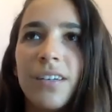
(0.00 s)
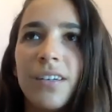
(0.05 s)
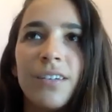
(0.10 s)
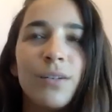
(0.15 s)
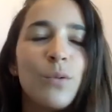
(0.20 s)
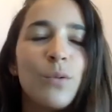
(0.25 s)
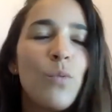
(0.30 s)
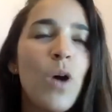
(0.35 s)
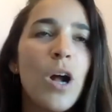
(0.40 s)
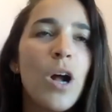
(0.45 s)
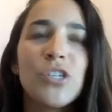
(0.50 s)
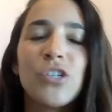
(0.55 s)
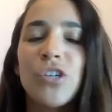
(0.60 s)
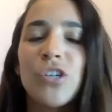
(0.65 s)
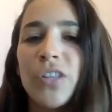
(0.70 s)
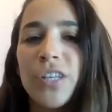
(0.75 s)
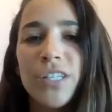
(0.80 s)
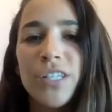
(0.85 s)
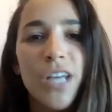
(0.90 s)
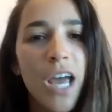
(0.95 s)
watch her
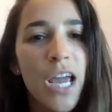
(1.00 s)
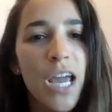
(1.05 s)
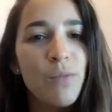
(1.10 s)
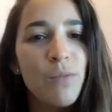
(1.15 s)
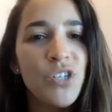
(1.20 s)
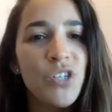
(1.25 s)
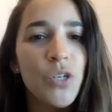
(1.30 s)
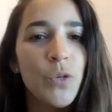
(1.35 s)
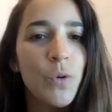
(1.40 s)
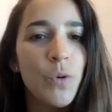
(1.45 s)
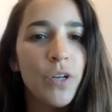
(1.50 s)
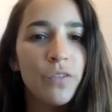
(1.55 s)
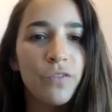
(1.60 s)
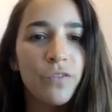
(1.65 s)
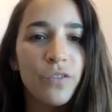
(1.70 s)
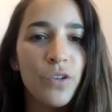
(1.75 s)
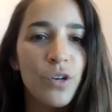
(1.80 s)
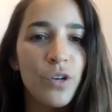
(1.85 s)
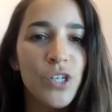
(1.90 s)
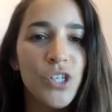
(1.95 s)
all the time. She won
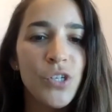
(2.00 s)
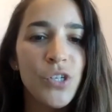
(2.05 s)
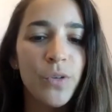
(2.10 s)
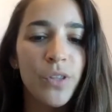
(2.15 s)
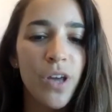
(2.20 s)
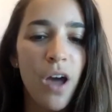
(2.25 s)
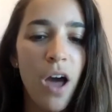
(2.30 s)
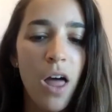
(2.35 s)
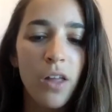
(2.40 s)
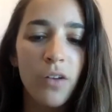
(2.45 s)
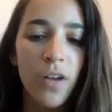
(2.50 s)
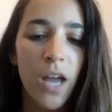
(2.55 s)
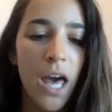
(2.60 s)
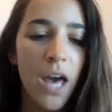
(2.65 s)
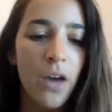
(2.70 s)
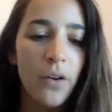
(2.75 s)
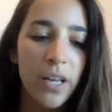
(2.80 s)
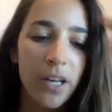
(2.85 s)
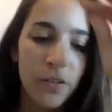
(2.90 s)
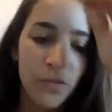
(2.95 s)
floor, she won the all
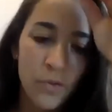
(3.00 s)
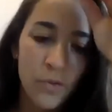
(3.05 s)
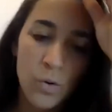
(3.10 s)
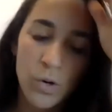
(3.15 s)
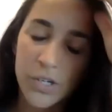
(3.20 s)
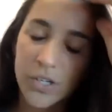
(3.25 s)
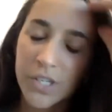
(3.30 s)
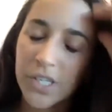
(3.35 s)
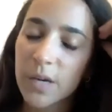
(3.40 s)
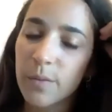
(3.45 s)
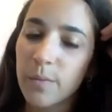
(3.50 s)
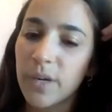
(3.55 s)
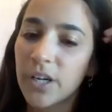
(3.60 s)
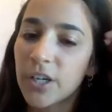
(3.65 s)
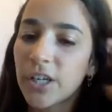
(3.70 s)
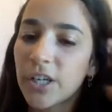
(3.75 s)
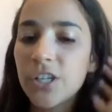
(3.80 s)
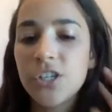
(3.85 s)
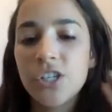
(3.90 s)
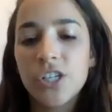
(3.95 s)
around, and of course the
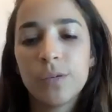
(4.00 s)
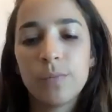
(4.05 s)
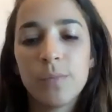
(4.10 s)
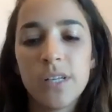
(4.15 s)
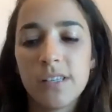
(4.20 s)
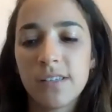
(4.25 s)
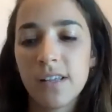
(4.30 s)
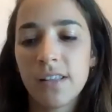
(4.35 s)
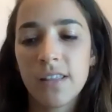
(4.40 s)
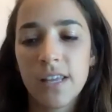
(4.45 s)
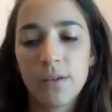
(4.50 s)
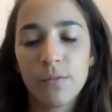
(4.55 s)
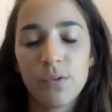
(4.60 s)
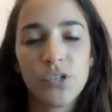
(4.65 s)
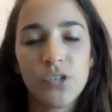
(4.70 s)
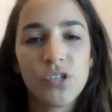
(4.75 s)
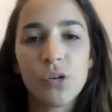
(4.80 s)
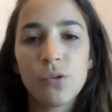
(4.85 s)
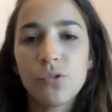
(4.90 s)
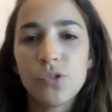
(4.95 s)
American gymnasts. They were
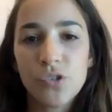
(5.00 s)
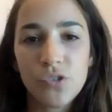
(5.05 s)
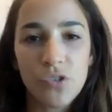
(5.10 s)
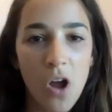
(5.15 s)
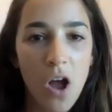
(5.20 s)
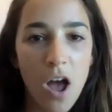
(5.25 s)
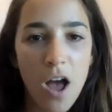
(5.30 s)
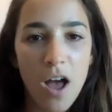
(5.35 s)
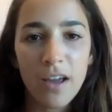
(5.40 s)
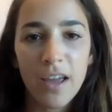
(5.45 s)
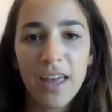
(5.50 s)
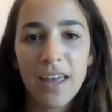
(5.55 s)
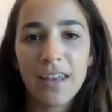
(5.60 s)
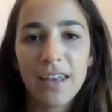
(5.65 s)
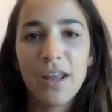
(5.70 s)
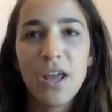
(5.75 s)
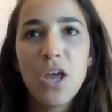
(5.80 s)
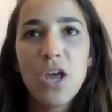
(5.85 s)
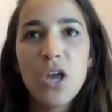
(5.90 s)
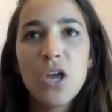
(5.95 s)
so strong and
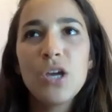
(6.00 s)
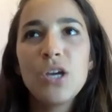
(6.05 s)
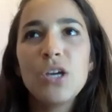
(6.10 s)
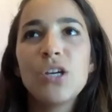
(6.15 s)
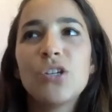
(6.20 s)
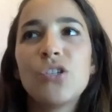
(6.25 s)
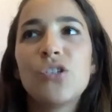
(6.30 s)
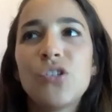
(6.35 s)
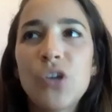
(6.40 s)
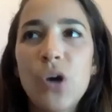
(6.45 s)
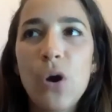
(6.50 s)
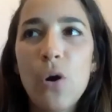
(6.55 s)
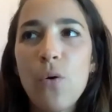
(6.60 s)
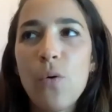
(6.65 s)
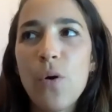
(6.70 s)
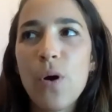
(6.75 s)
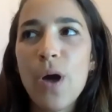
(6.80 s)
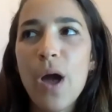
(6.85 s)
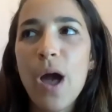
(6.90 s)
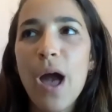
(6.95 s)

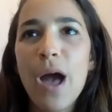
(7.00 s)
so